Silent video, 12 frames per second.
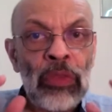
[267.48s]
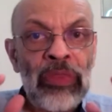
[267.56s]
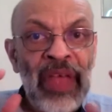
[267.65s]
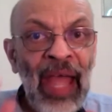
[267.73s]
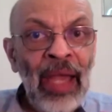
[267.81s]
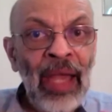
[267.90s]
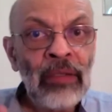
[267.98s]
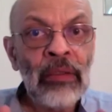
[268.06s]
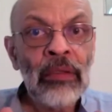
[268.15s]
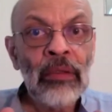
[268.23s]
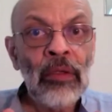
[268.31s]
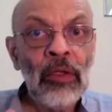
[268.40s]

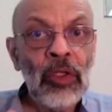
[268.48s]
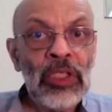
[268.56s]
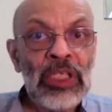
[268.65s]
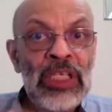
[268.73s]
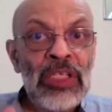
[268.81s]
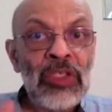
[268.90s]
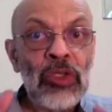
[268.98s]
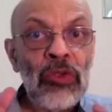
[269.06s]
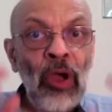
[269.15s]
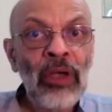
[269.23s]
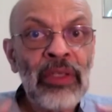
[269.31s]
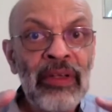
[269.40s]
that is
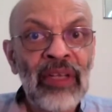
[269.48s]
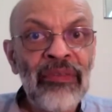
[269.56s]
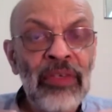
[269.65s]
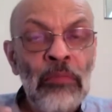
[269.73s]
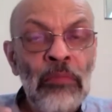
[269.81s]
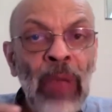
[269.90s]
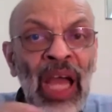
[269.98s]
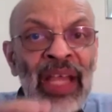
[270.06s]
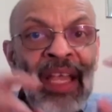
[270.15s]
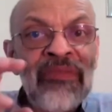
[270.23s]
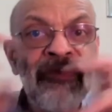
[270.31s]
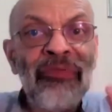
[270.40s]
not driven by
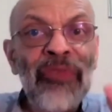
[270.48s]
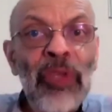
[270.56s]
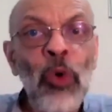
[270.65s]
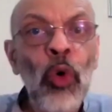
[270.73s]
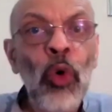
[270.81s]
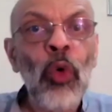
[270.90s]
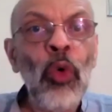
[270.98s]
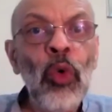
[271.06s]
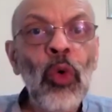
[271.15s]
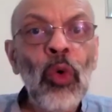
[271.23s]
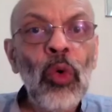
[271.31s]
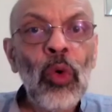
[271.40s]
a few
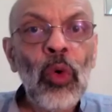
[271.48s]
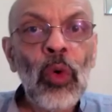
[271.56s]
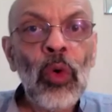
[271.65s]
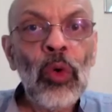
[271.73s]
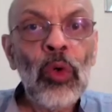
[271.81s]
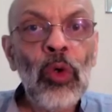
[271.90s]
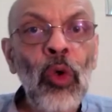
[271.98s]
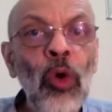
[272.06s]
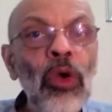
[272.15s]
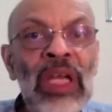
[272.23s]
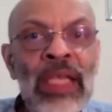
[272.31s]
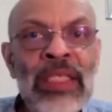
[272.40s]

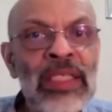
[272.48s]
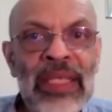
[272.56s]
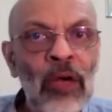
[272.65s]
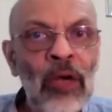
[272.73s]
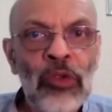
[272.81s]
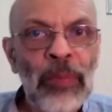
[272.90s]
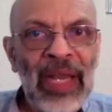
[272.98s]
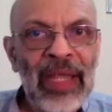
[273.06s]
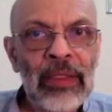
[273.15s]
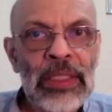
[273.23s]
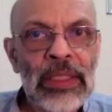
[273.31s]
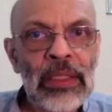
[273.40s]
localized
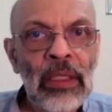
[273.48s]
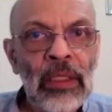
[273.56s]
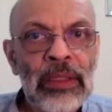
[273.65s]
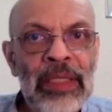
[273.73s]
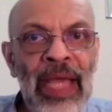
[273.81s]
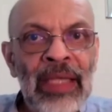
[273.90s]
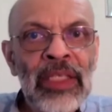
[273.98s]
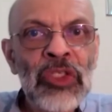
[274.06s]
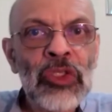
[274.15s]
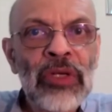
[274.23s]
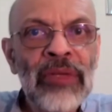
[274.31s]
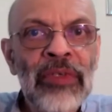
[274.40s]
outbreaks. That is
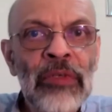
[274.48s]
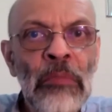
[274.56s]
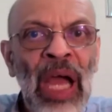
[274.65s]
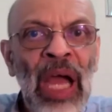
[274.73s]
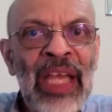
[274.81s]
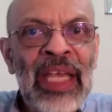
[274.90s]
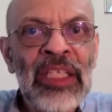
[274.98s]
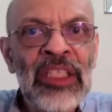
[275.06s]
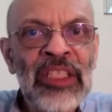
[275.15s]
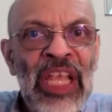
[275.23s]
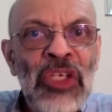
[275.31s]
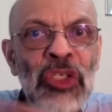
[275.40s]
driven by a
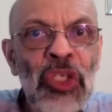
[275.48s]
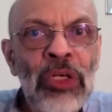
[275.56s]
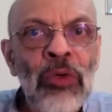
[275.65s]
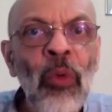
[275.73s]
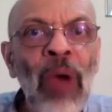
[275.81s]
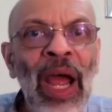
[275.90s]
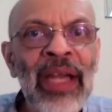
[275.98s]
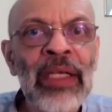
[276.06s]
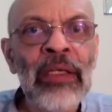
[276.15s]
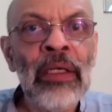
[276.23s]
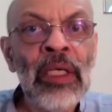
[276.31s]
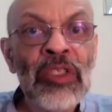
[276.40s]

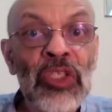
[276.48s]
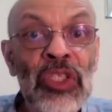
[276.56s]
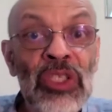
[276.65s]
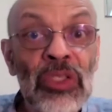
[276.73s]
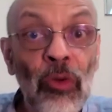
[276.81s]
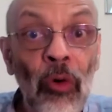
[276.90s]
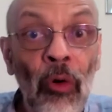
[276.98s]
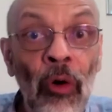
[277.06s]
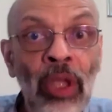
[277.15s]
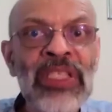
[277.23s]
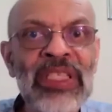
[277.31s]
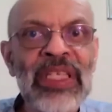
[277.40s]
nationwide,
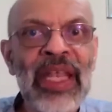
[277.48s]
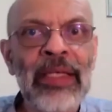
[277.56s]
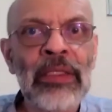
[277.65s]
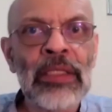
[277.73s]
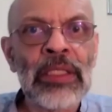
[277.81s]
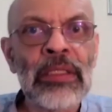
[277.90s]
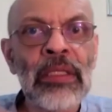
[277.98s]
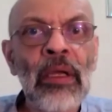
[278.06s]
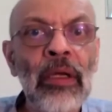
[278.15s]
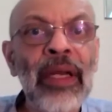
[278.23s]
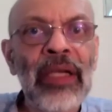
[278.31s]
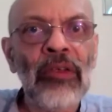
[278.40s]
all states
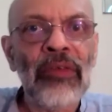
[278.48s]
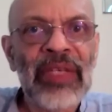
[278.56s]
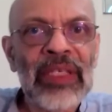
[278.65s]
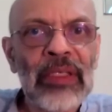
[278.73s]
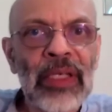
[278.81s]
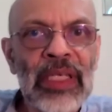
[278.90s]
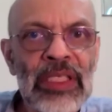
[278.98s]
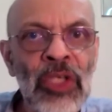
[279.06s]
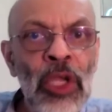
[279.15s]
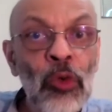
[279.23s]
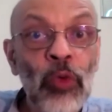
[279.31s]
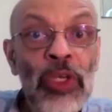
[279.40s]
rate of increase,
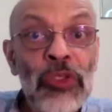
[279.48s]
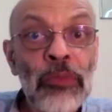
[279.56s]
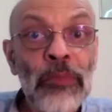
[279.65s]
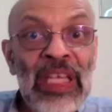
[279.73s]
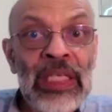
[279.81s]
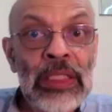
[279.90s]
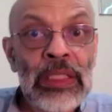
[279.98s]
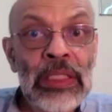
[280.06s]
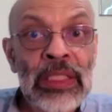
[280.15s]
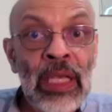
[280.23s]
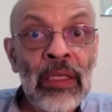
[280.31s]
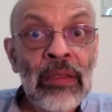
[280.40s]
which
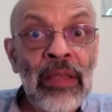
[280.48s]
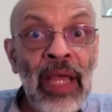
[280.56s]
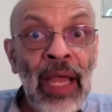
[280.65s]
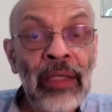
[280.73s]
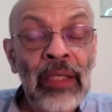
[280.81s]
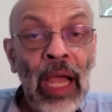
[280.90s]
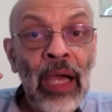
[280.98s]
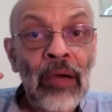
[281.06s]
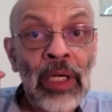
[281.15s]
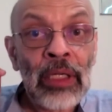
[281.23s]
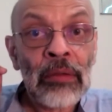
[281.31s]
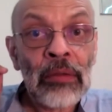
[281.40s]
means that
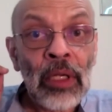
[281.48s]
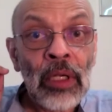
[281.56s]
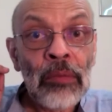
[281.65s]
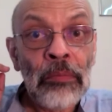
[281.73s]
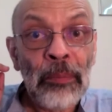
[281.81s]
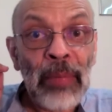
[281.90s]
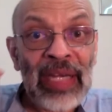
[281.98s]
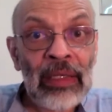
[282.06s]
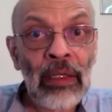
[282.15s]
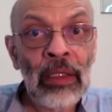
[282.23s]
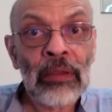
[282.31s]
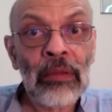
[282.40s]
our medical